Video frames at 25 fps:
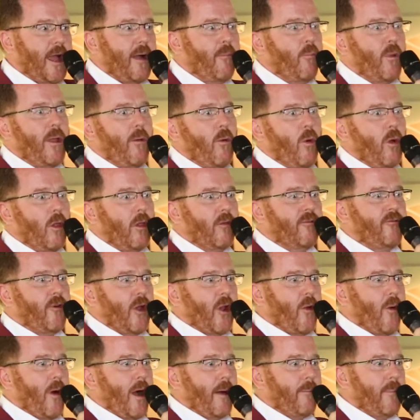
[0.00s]
and we will
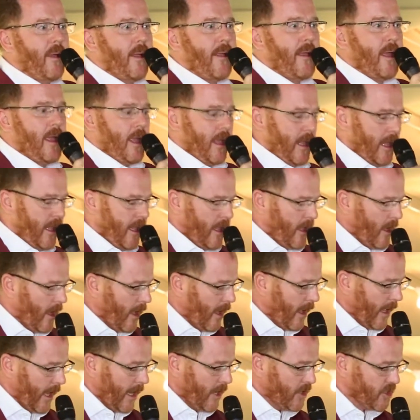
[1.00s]
follow up
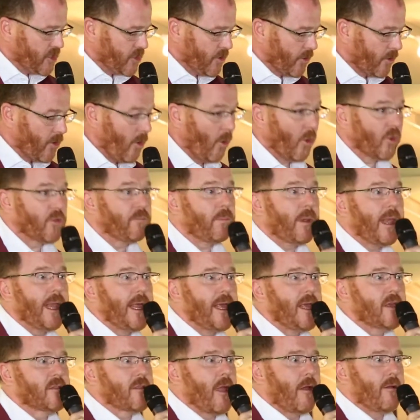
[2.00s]
in due course.
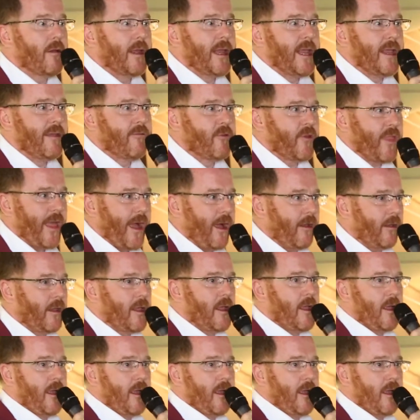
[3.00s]
Please don't leave without